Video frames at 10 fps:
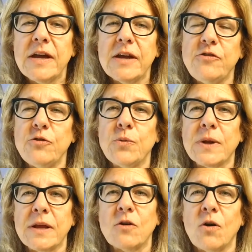and do what
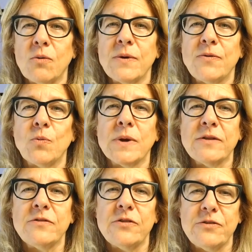I'd always
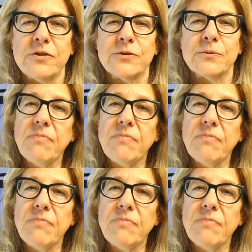wanted to do.